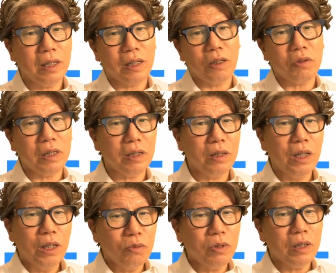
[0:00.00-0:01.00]
is what we
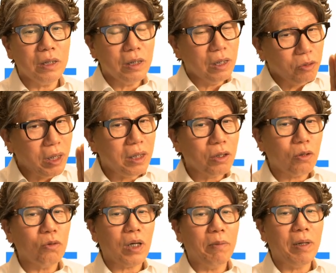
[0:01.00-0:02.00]
refer to as maximum
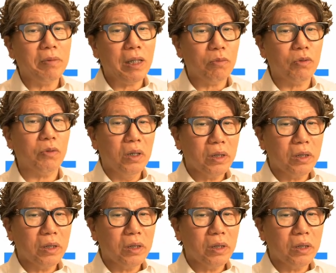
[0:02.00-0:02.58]
intercuspation.